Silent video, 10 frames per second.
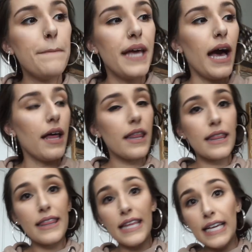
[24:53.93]
But yeah,
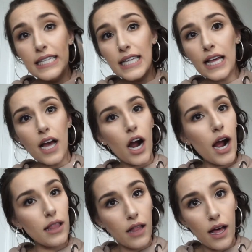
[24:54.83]
these
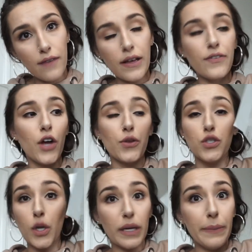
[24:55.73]
I love. I've gone through
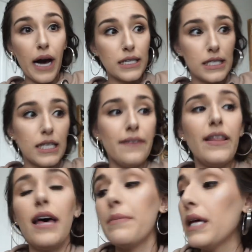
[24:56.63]
so many boxes of
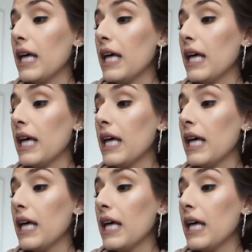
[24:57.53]
them.